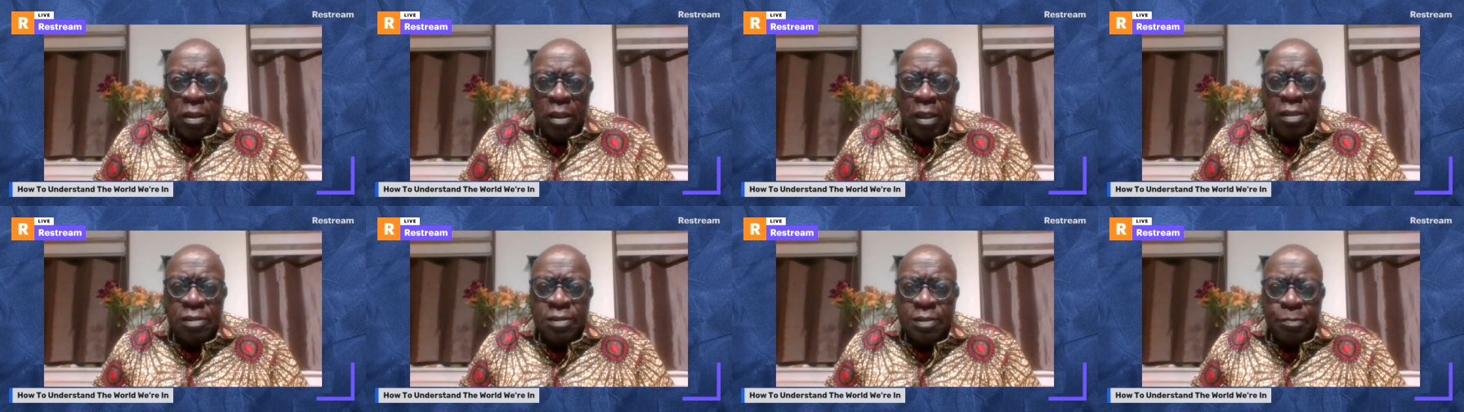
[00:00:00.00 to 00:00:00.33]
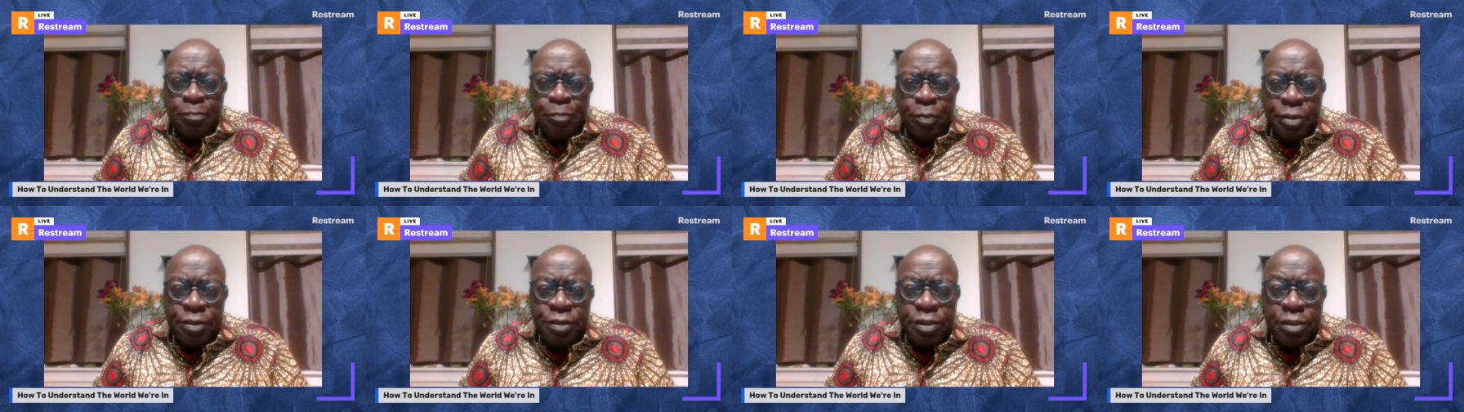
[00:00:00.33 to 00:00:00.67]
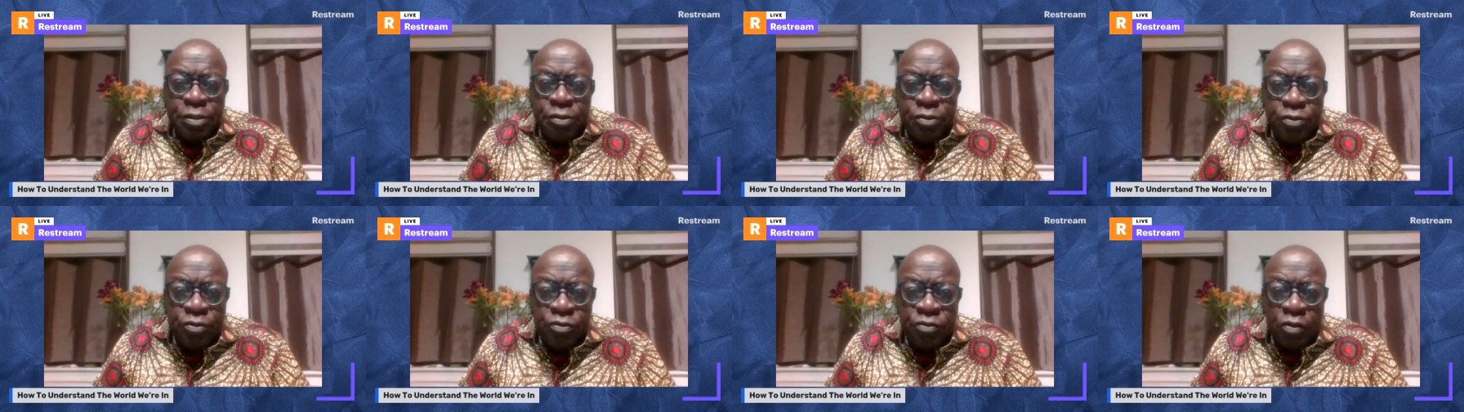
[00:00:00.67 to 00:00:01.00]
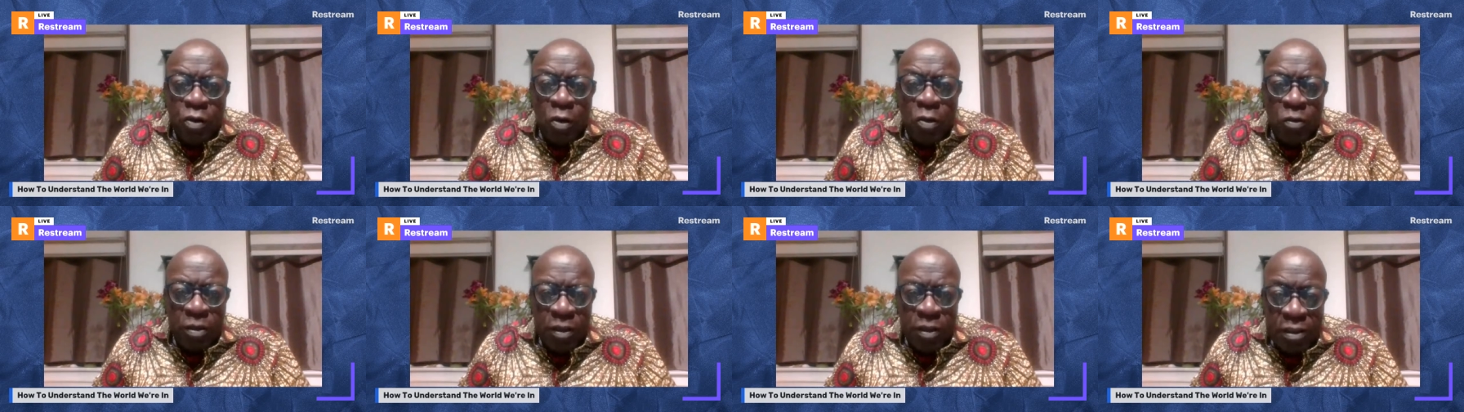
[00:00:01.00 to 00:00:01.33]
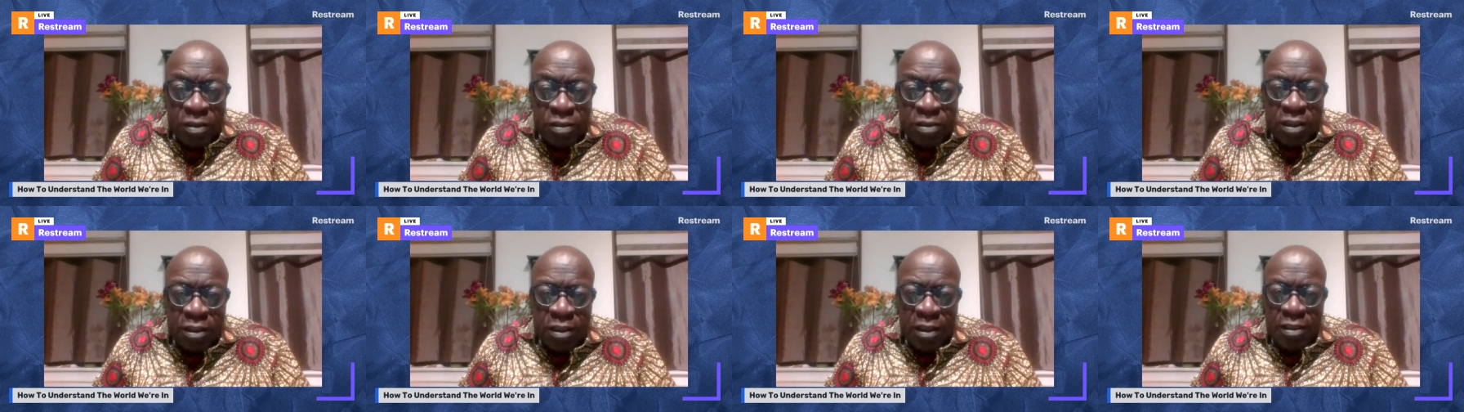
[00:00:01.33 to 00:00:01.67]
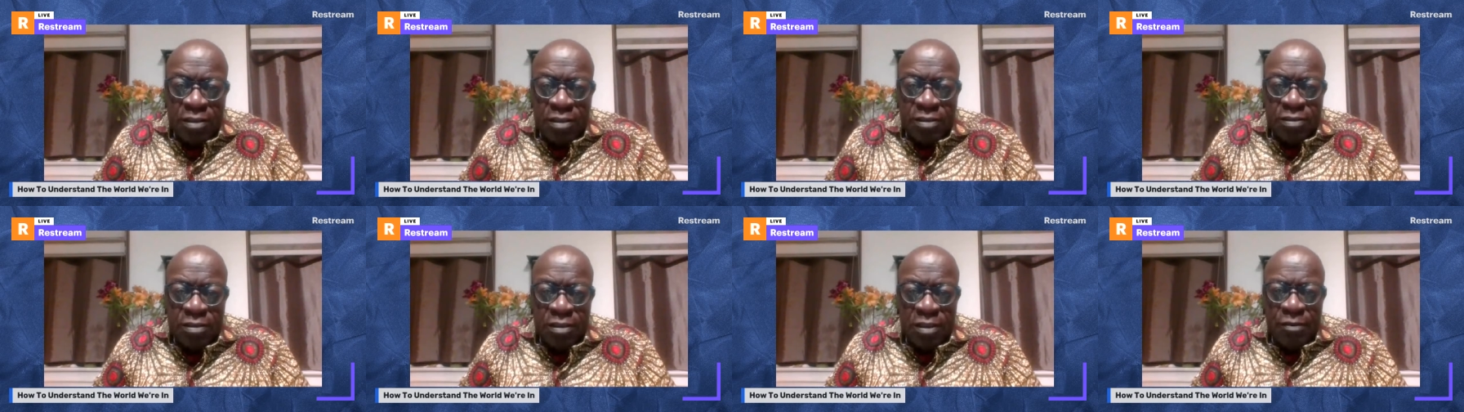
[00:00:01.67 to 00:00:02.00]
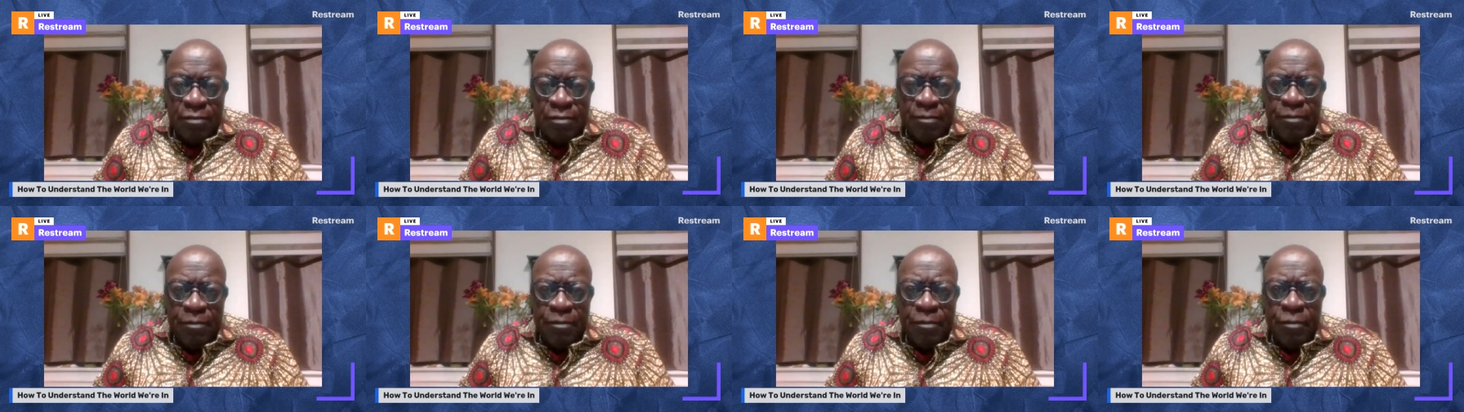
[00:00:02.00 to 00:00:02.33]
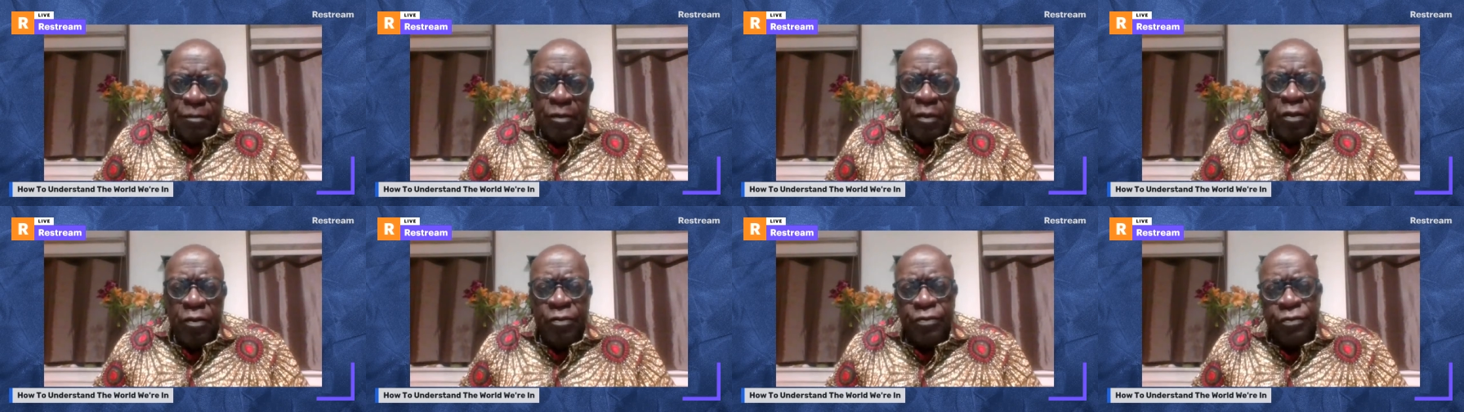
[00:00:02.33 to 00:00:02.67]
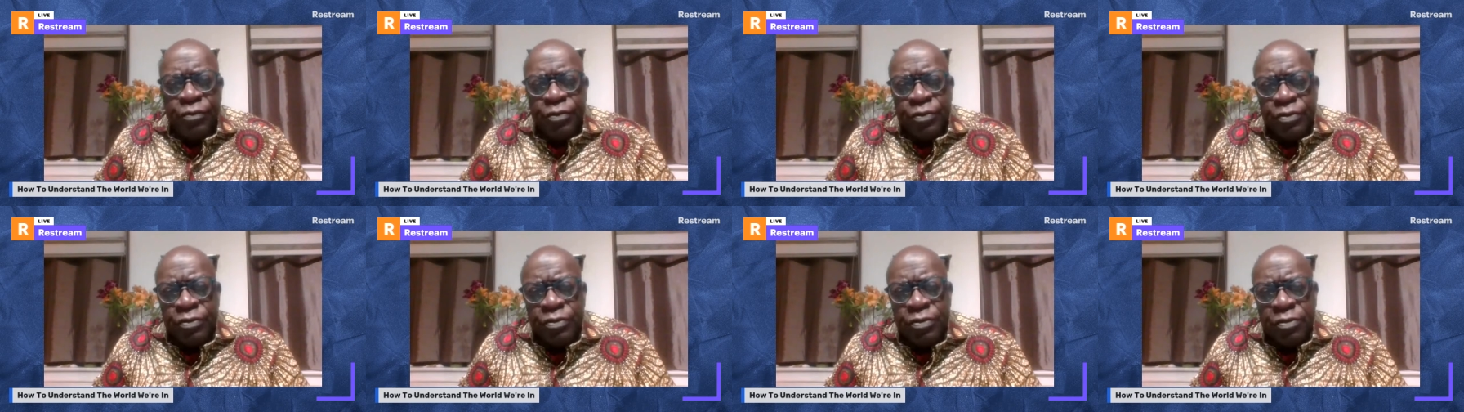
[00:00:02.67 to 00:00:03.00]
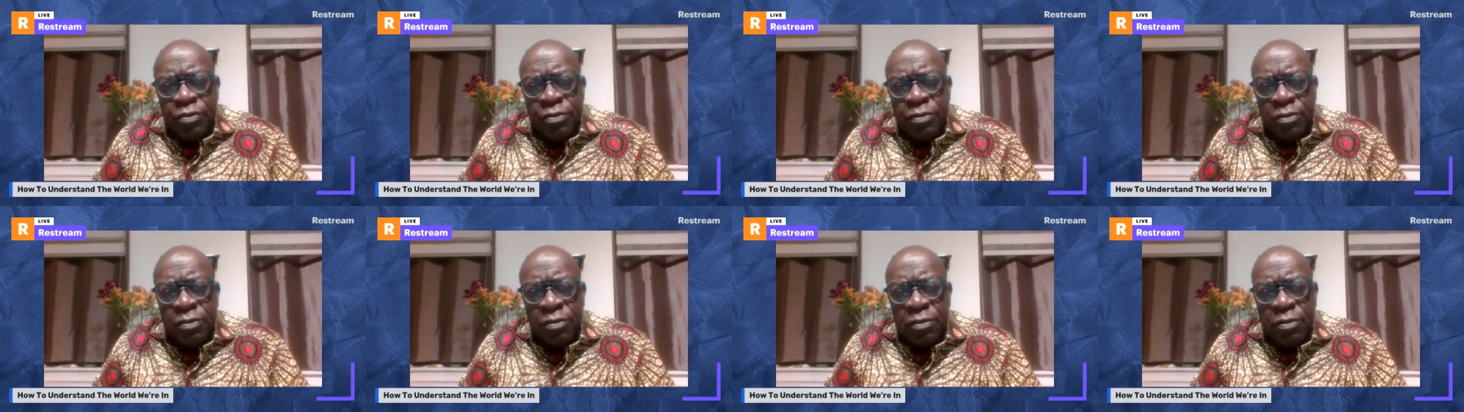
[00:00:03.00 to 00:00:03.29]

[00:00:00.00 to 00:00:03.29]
it's a pretty strong indicator that